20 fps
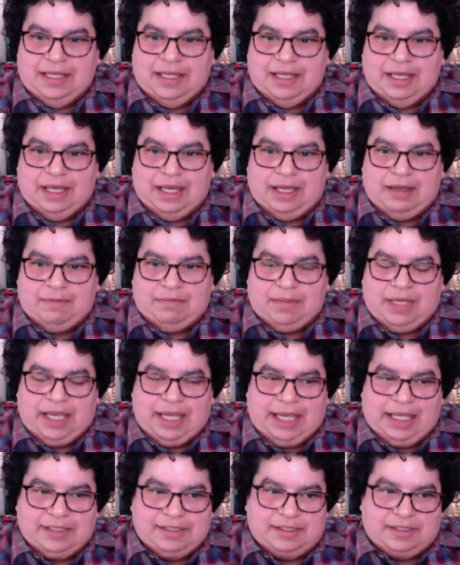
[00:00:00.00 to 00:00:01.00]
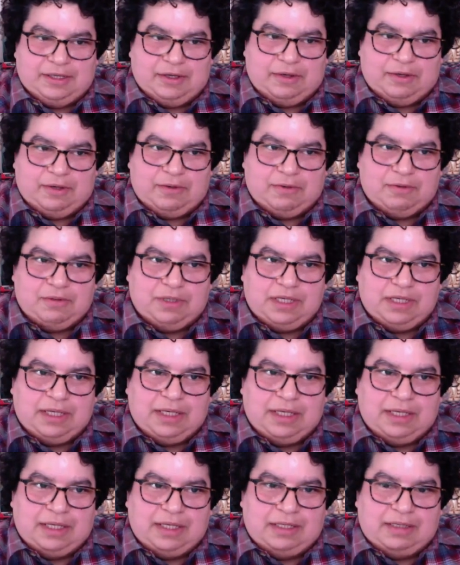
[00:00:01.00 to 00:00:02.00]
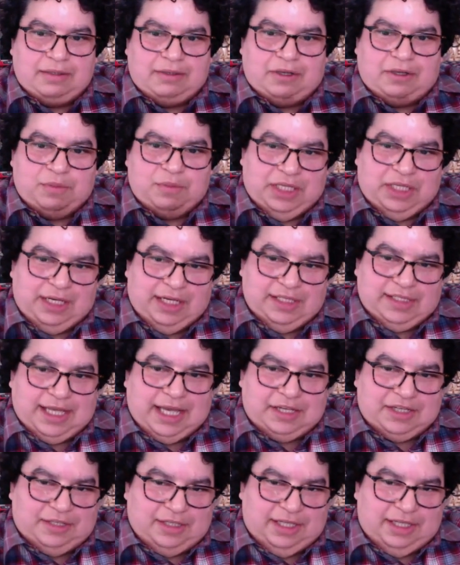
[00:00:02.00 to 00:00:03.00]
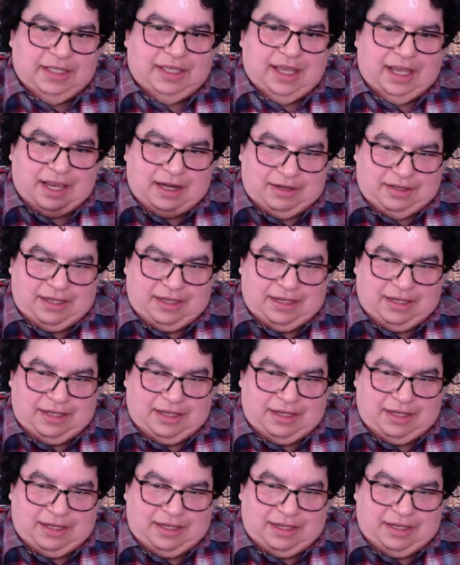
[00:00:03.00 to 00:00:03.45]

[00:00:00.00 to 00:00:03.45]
And so community is actually